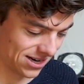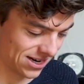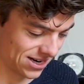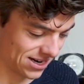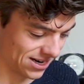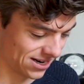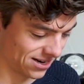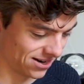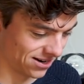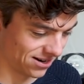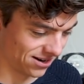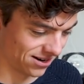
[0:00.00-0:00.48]

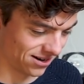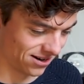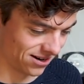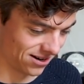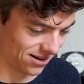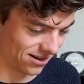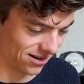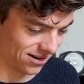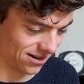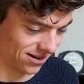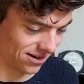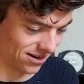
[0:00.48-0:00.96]
For a less
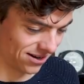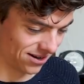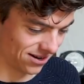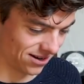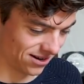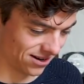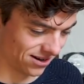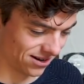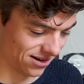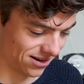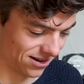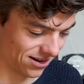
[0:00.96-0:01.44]
skilled
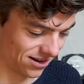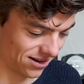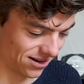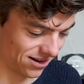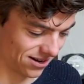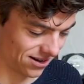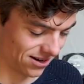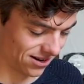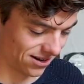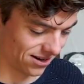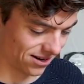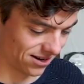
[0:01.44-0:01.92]
pilot,
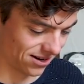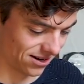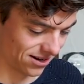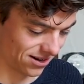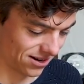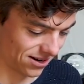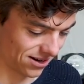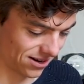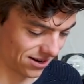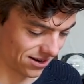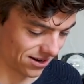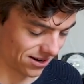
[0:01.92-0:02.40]
such a
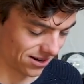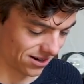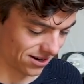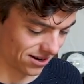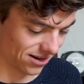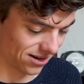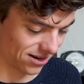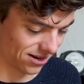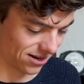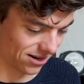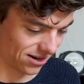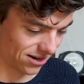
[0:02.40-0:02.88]
mishap
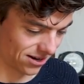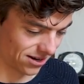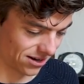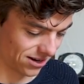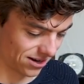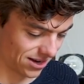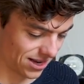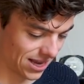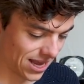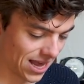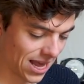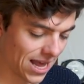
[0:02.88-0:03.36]
would have meant
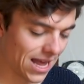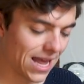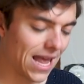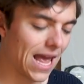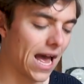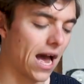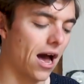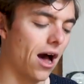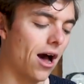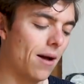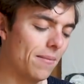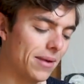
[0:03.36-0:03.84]
certain death.
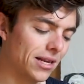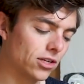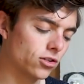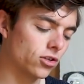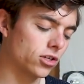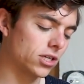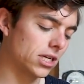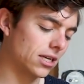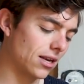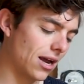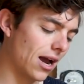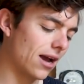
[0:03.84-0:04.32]
Yeah, I'm
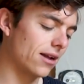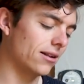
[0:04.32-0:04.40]
interested.